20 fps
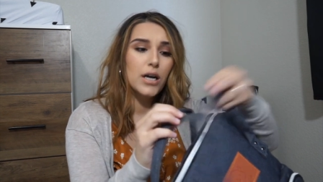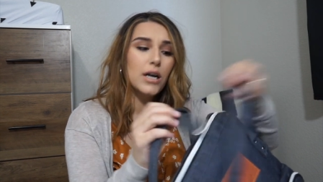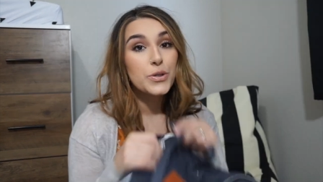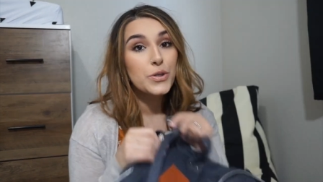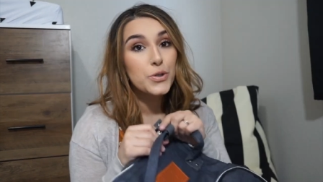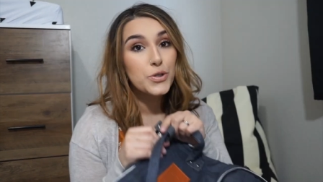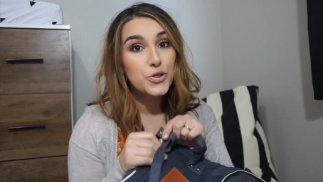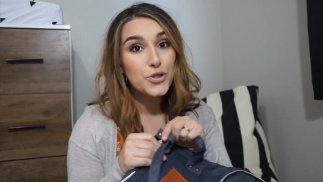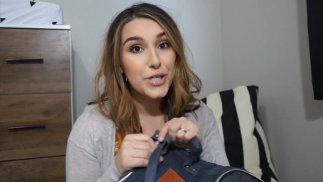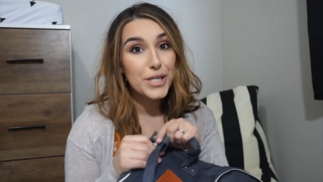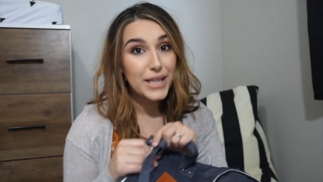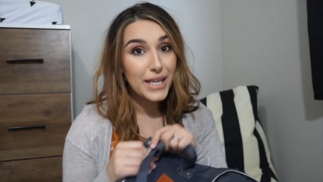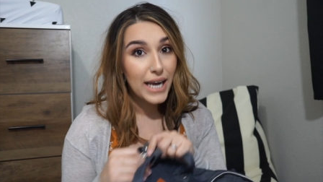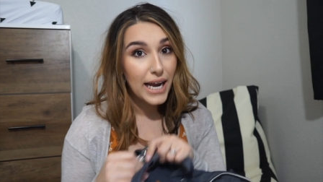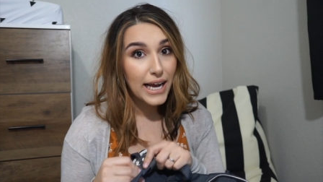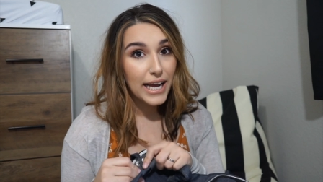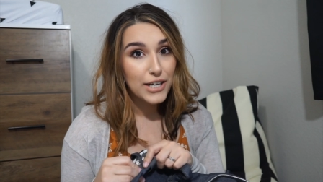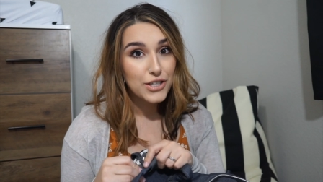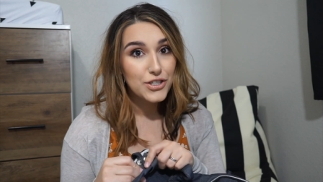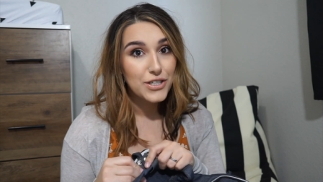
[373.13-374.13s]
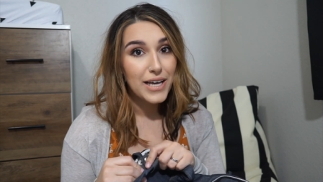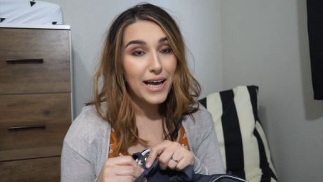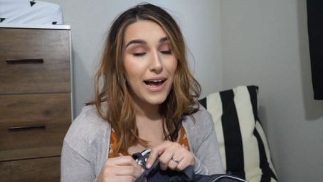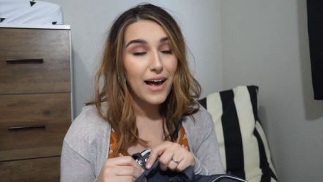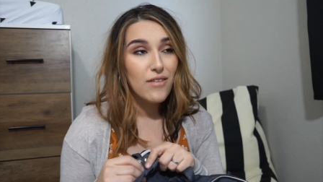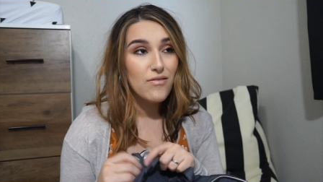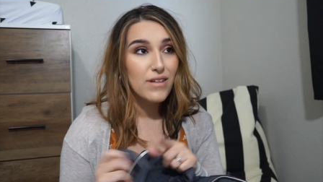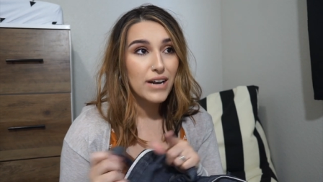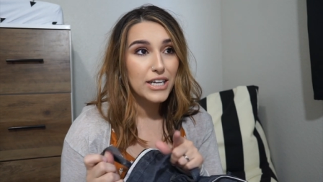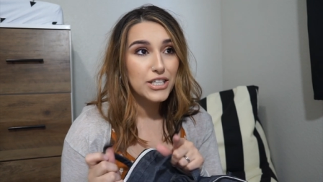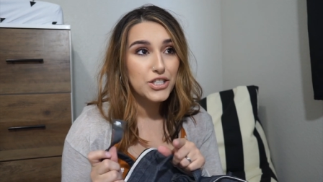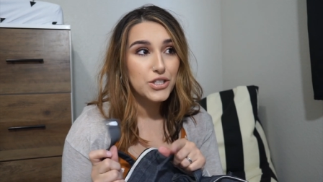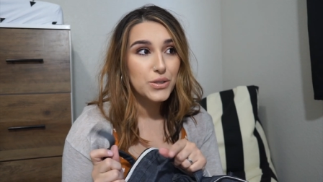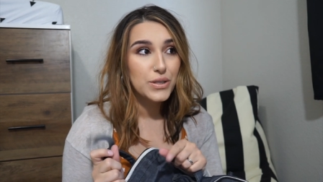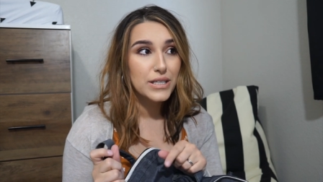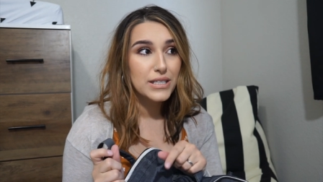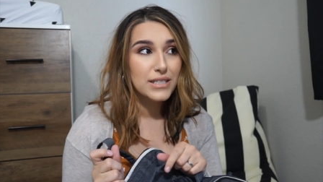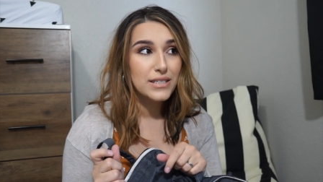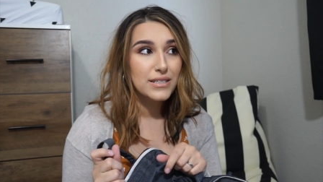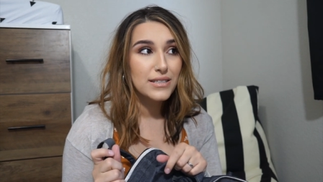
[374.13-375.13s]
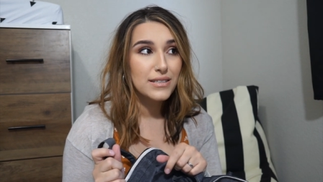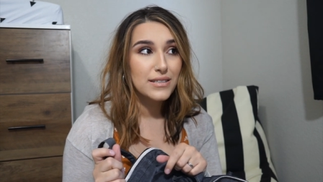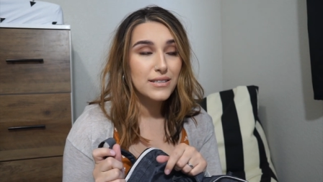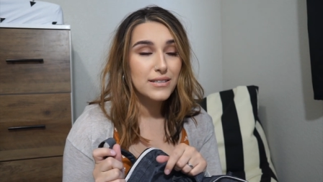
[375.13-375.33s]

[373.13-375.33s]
A little trick that I actually have, and I do this